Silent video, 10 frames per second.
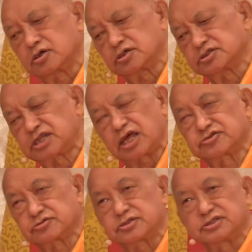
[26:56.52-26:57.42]

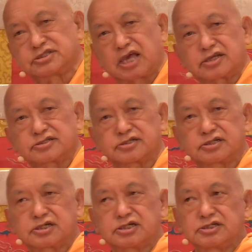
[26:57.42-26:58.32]
statue inside.
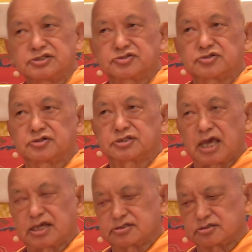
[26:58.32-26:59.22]
So
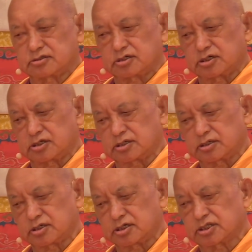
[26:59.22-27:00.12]
that
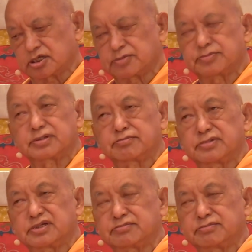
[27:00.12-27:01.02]
I think
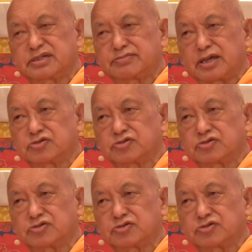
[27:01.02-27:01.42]
made by